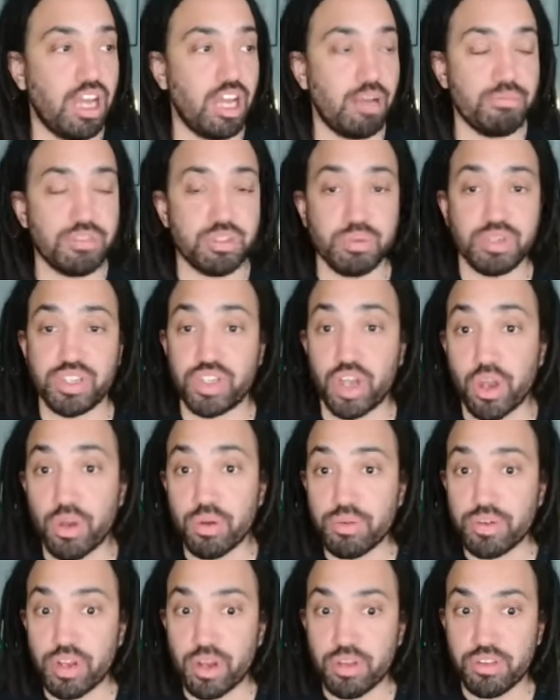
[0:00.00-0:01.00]
So we
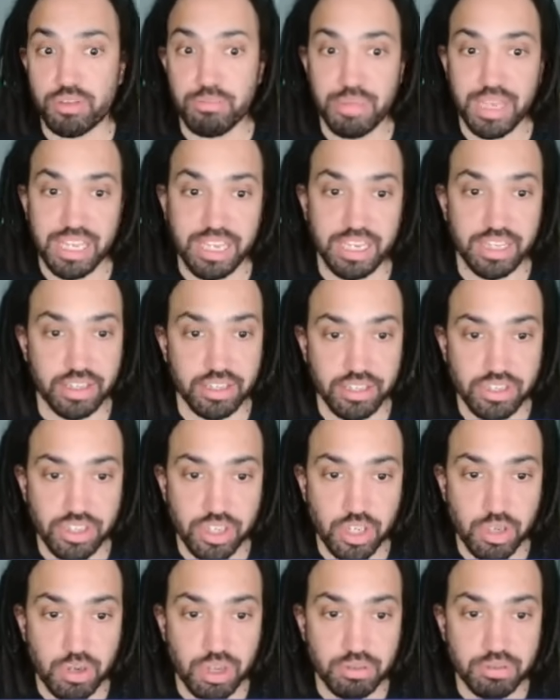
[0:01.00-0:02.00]
don't know the mean.
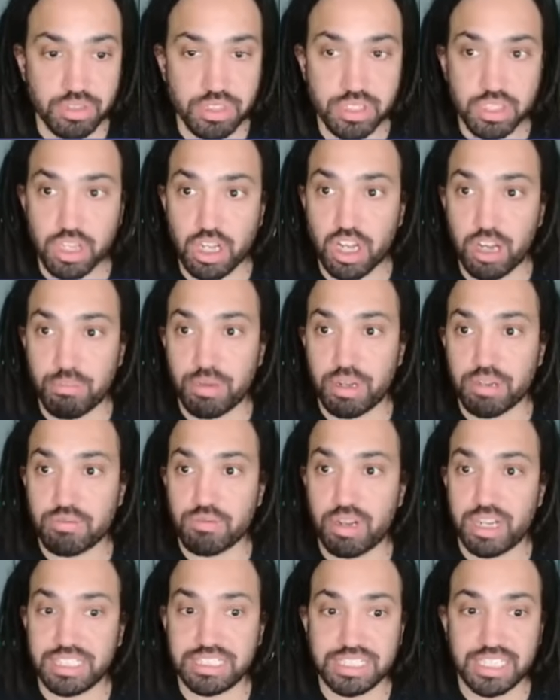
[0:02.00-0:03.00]
So I would start by
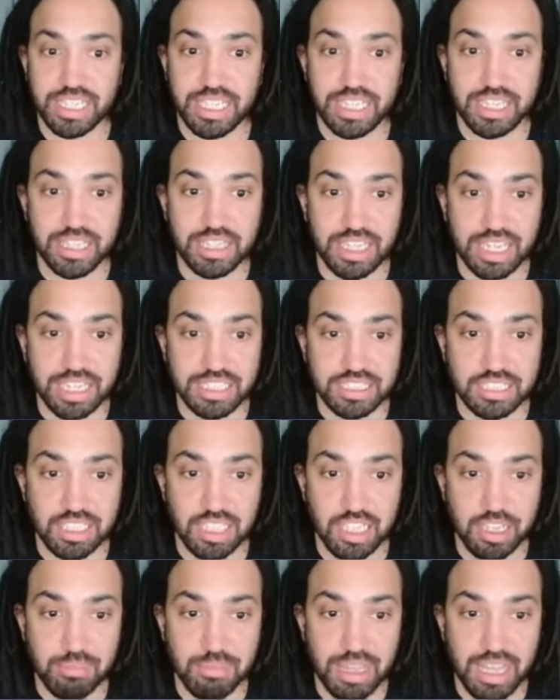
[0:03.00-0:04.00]
writing that
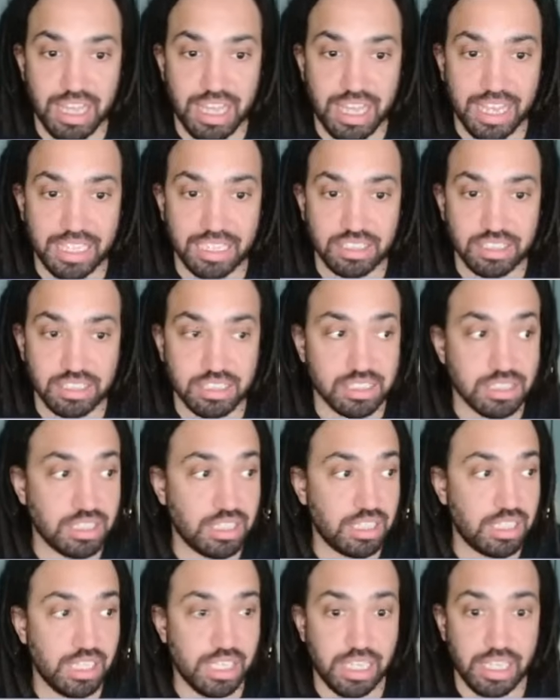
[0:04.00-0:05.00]
x
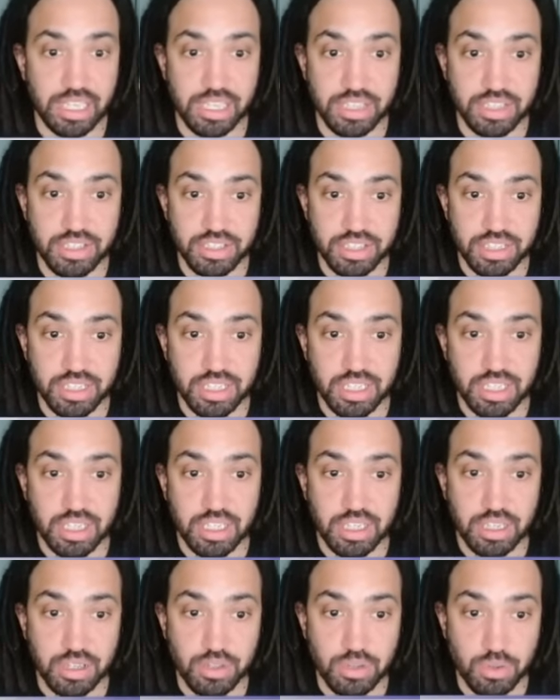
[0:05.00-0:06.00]
is
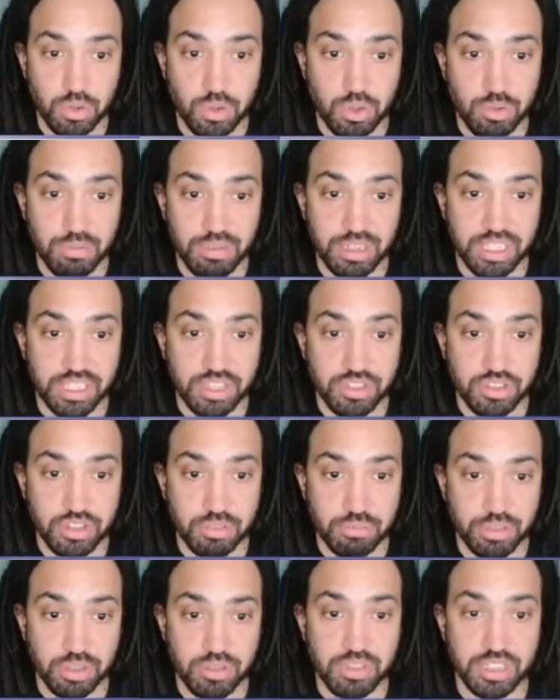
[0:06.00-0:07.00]
normally
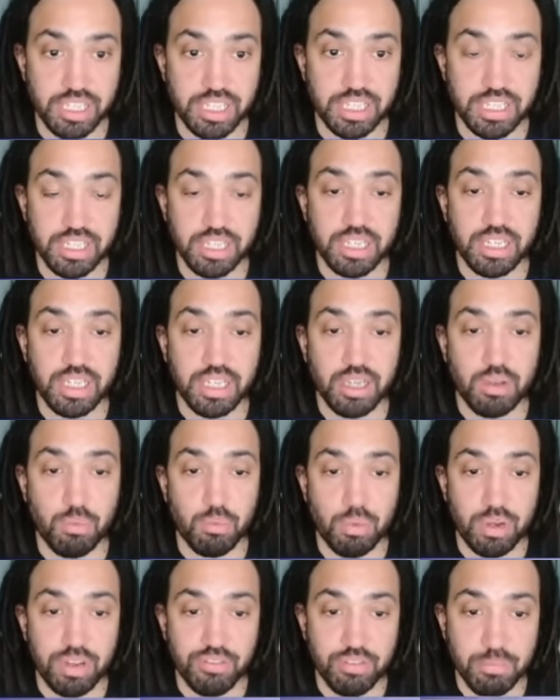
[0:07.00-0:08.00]
distributed
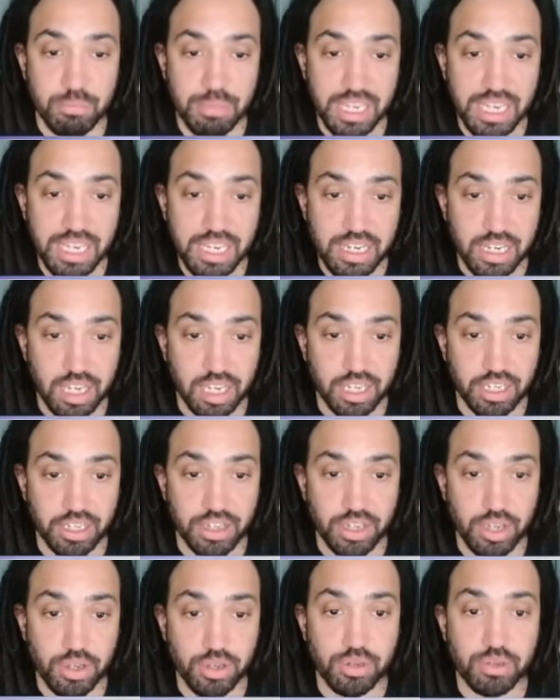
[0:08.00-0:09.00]
with a mean
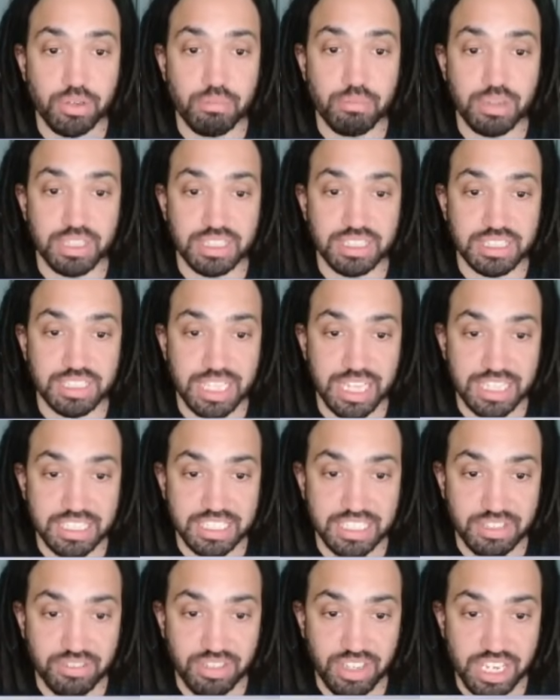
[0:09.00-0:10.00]
unknown, but a standard
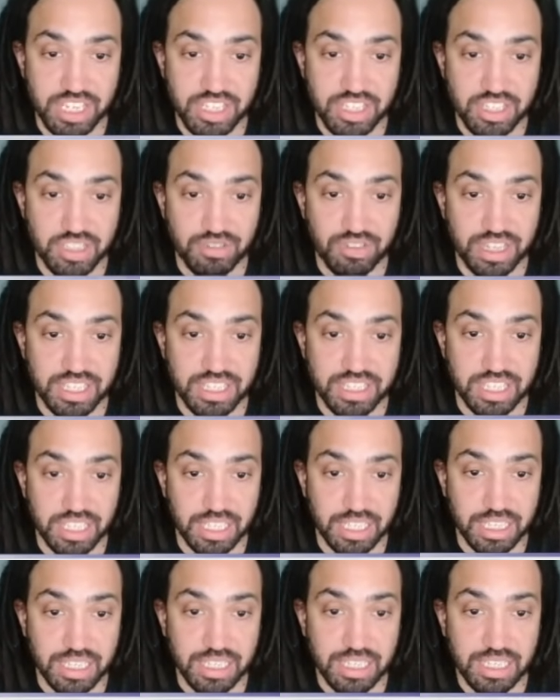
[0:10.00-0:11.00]
deviation of
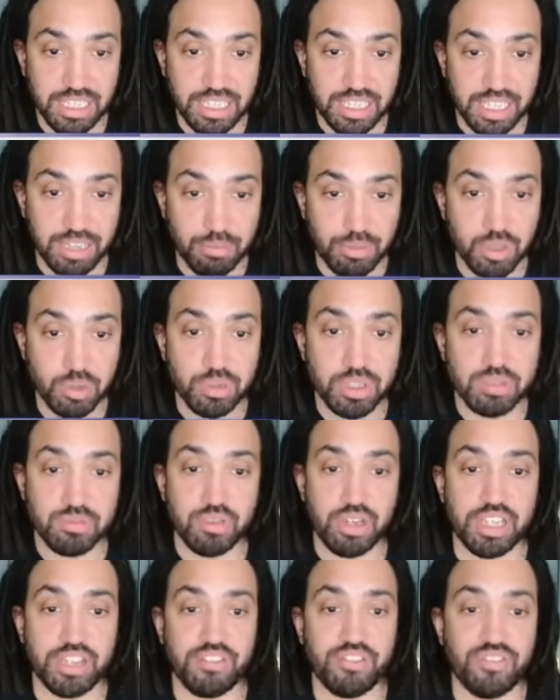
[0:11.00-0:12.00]
18. And we always
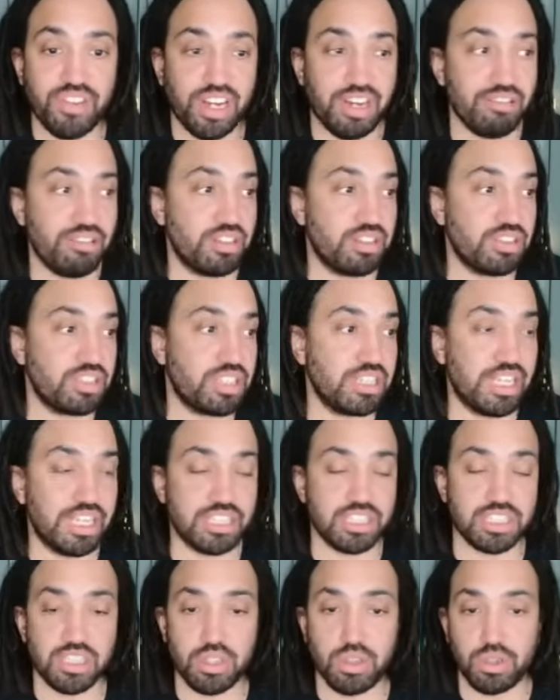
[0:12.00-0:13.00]
write the variance in that
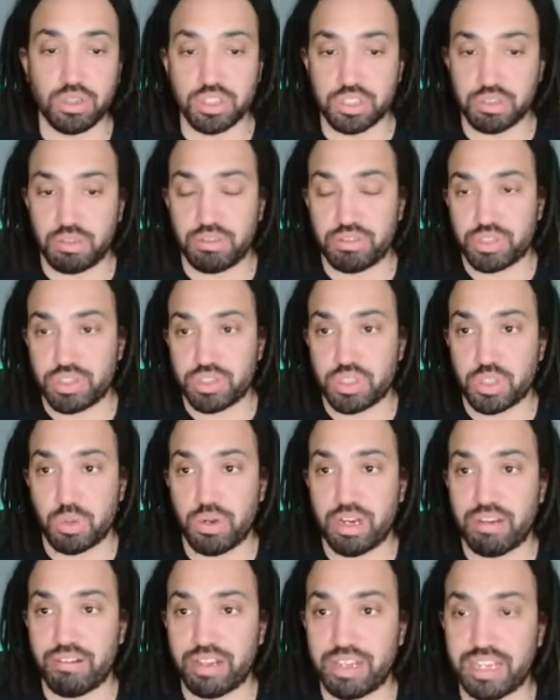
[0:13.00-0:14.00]
slot, so I'll just
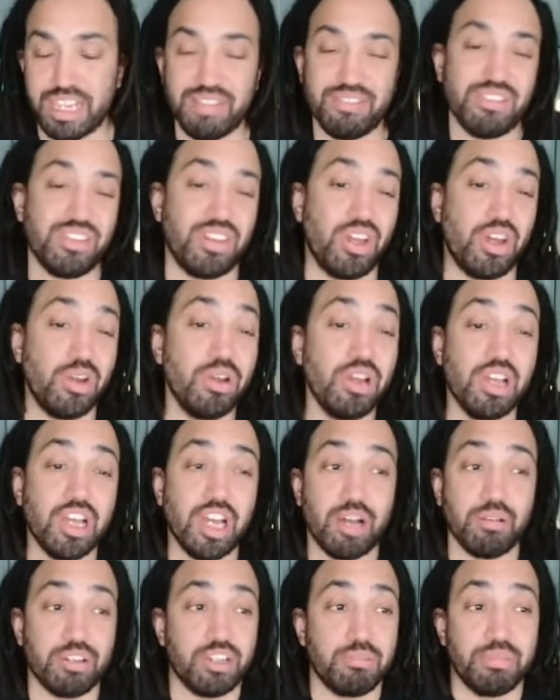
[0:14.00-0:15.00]
square it, even though
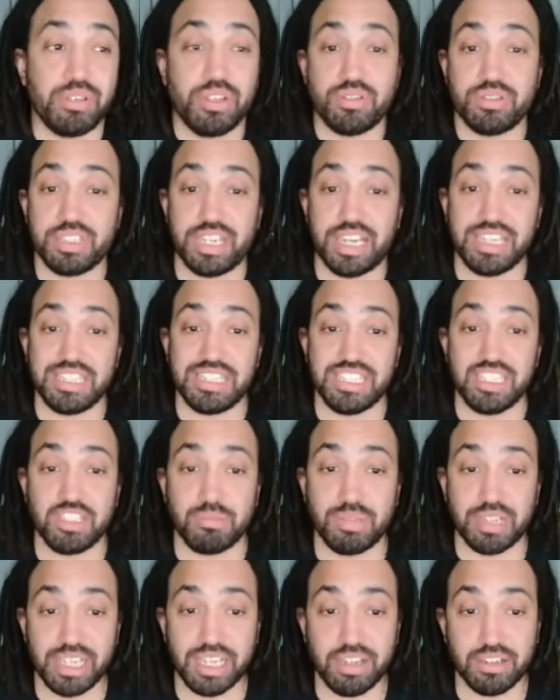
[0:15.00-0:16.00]
I'm going to be using 18 on
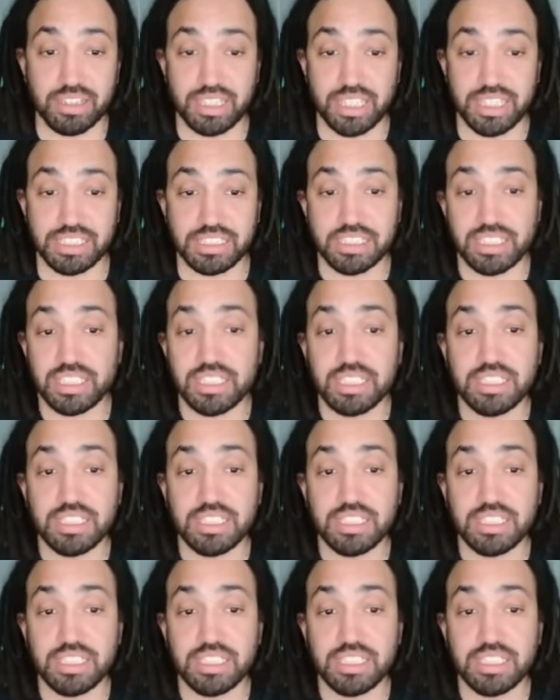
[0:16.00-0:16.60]
my calculator.